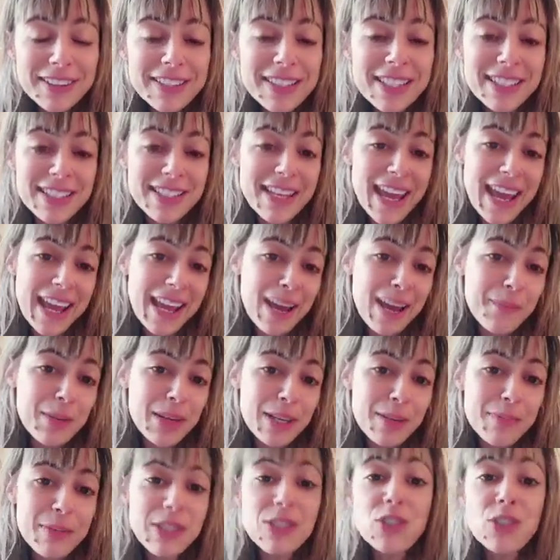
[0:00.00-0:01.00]
Today I'm
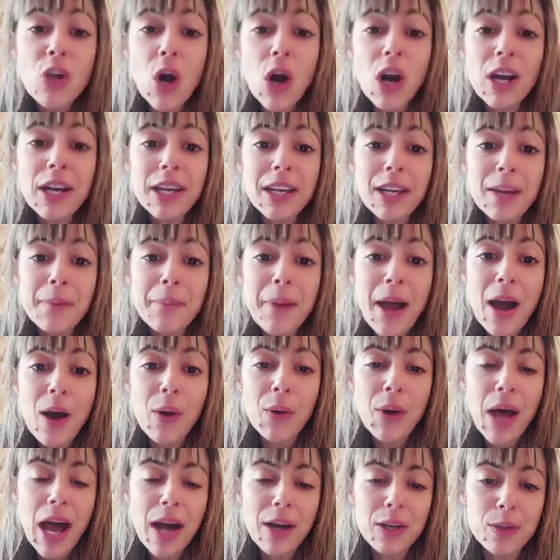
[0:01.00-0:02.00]
going to be talking
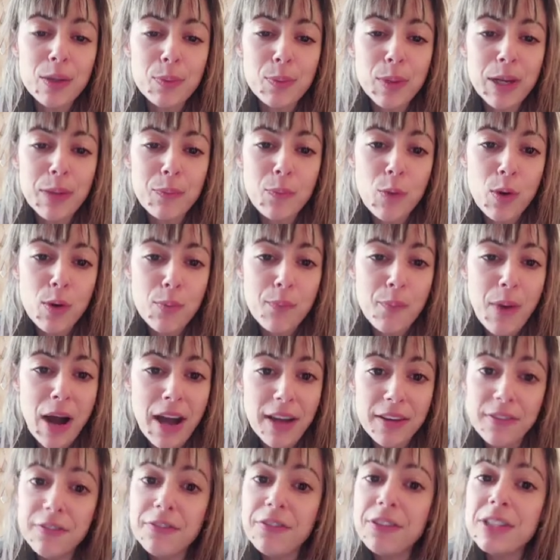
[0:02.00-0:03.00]
about how to bring more
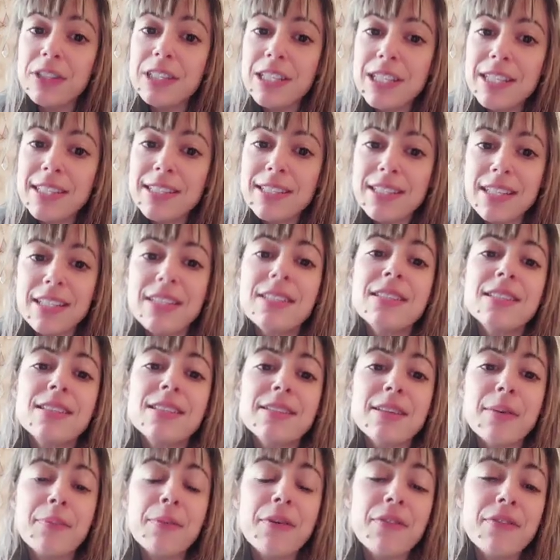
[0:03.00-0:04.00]
mindfulness into
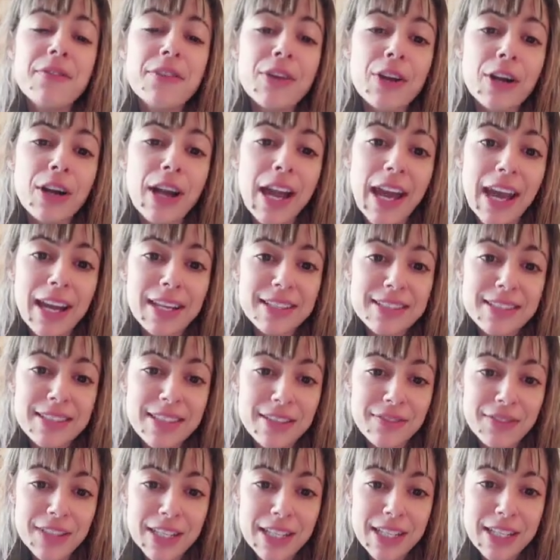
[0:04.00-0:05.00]
some of your
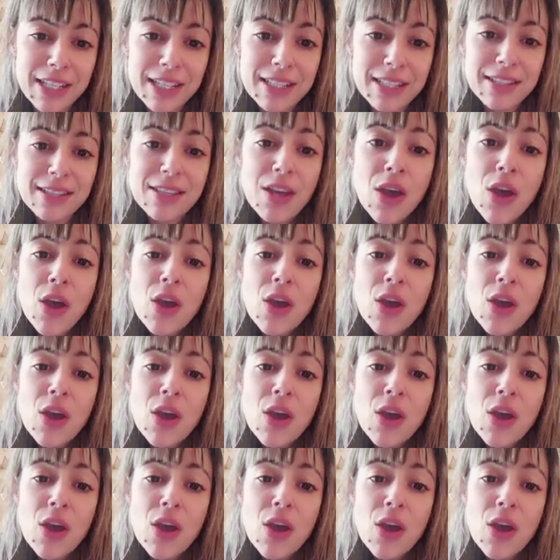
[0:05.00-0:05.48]
activities